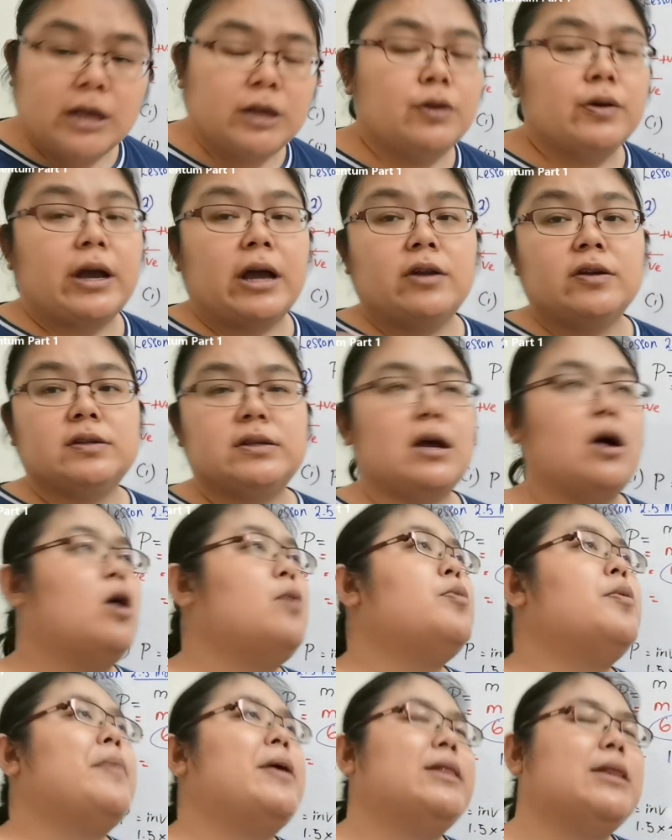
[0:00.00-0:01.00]
You cannot say,
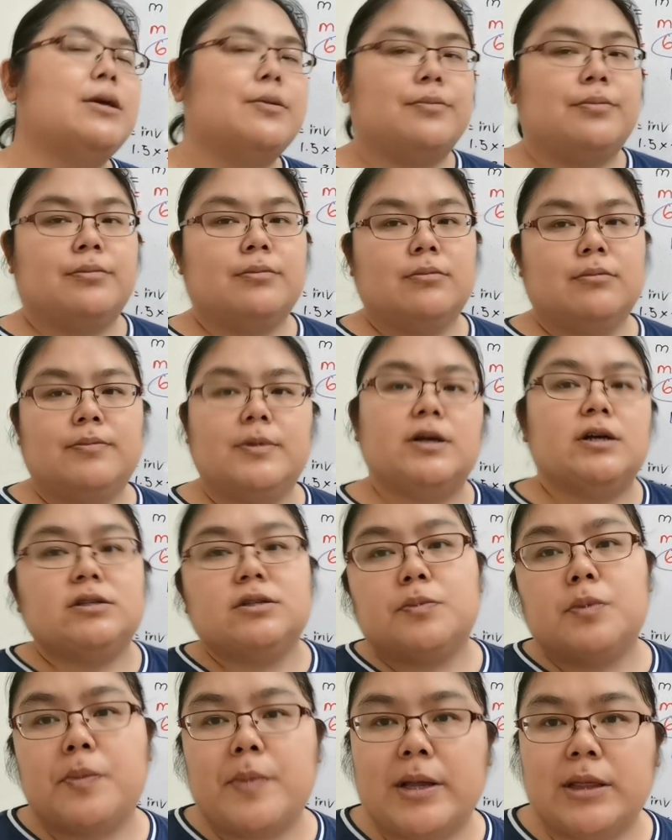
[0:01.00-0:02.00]
oh, momentum, because
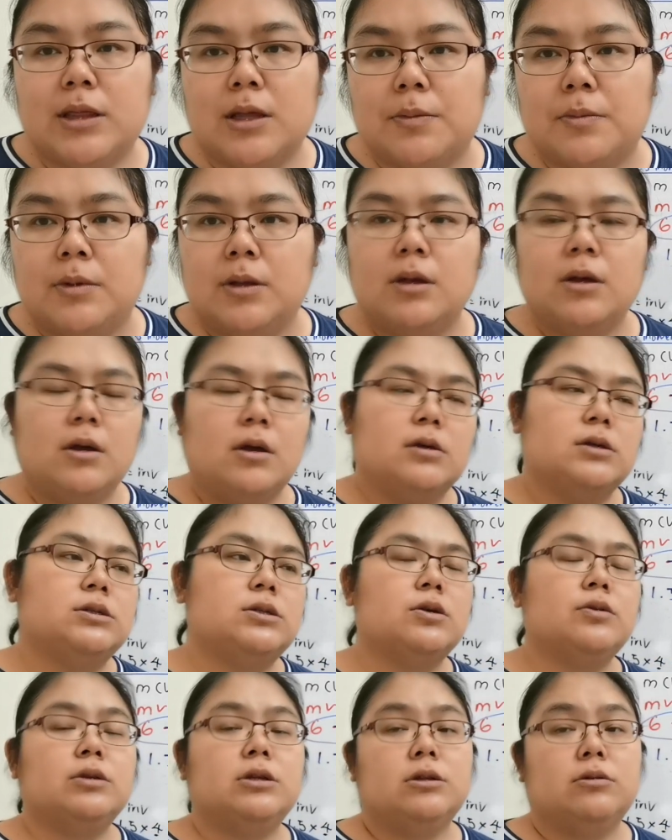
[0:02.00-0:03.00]
of momentum.
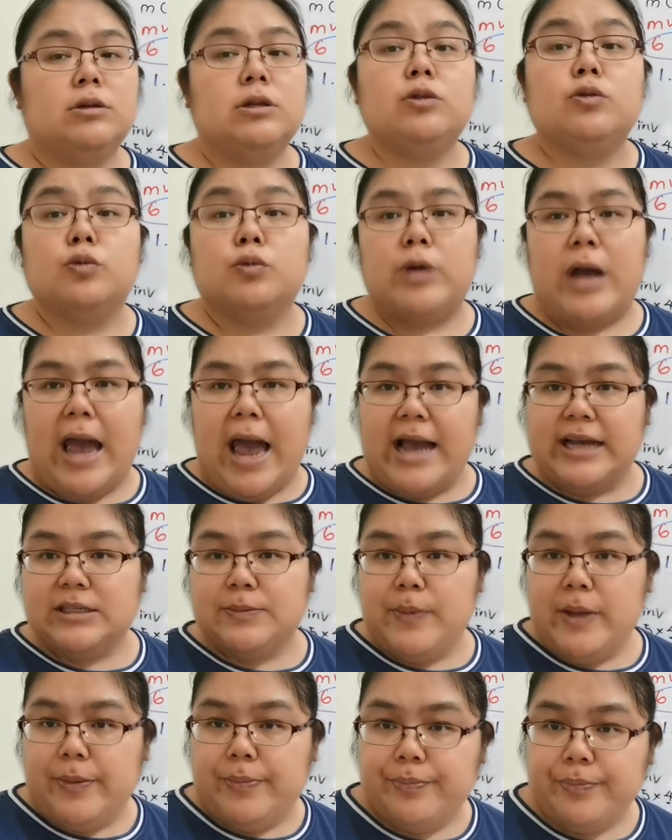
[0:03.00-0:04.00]
So you need to
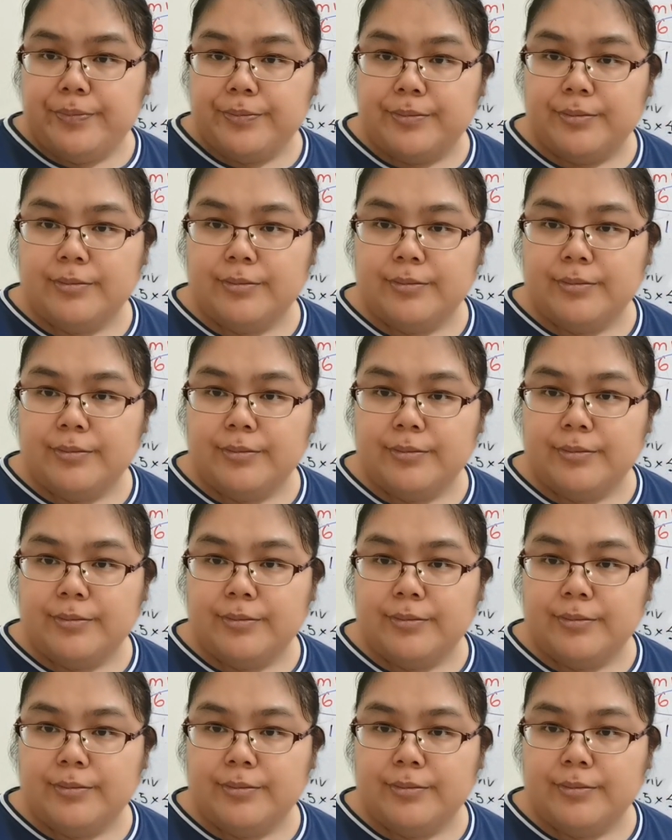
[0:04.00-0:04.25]
explain,